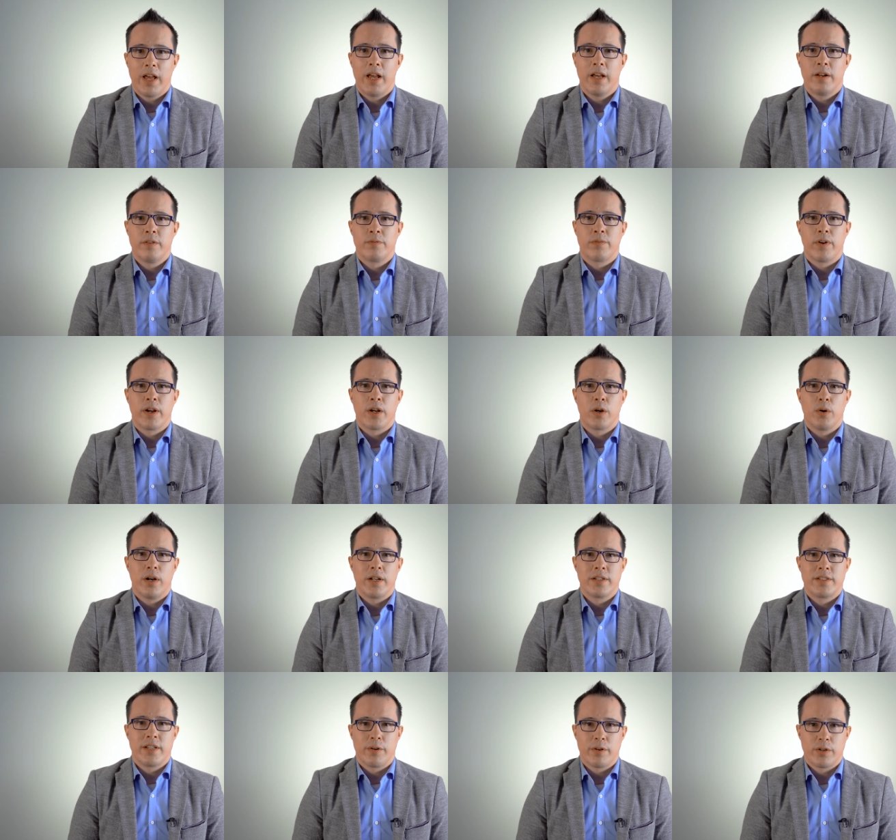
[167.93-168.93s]
and
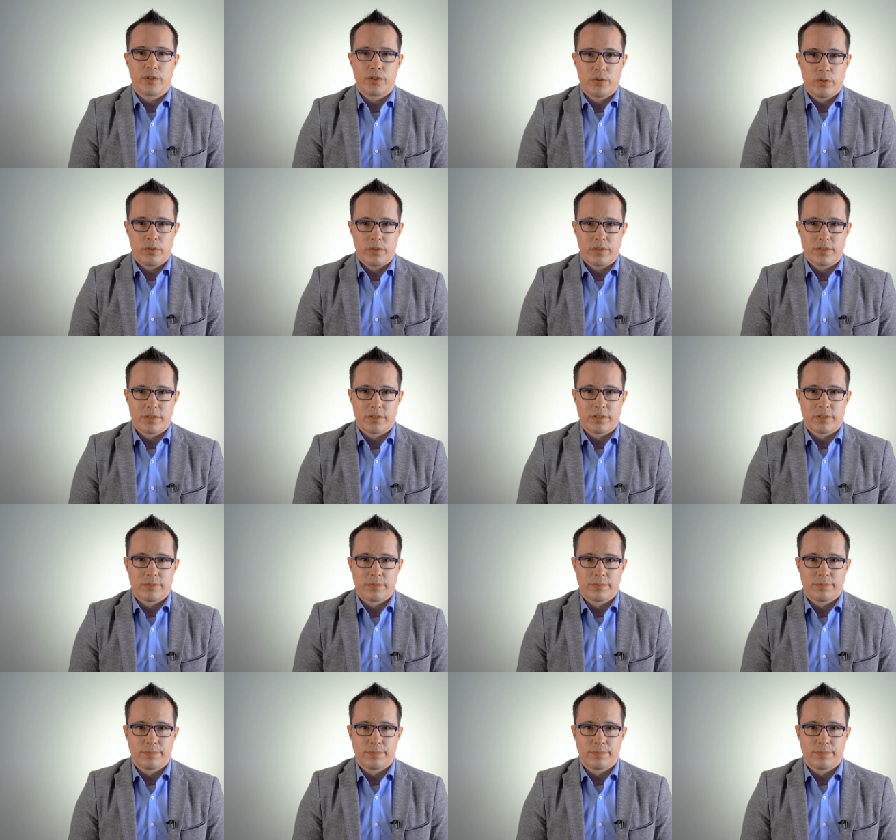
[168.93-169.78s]
Franco-Ontario students.